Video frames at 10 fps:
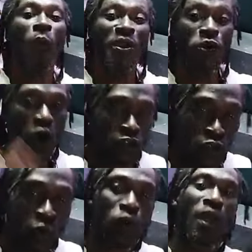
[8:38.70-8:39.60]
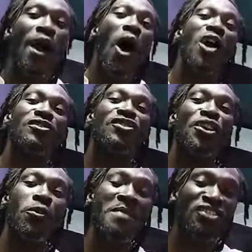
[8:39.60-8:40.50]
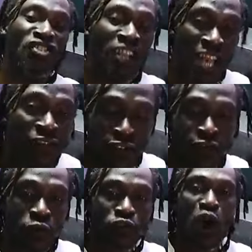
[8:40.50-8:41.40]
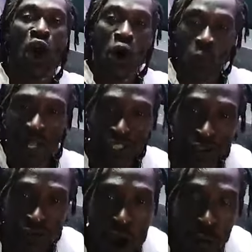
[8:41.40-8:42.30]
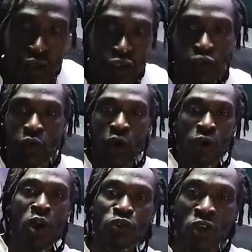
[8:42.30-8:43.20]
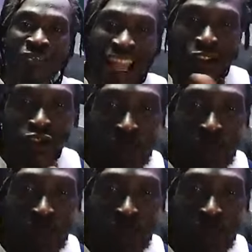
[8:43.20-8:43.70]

when you go to school, until you missing your left foot. What's wrong with you? Not your right,